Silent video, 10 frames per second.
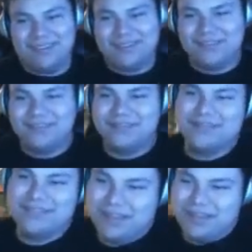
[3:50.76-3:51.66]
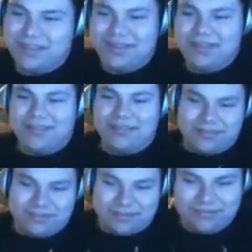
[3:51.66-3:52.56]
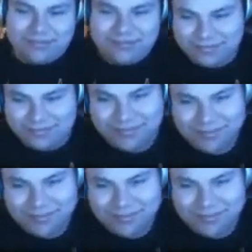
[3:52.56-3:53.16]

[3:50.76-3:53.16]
Nobody speaks.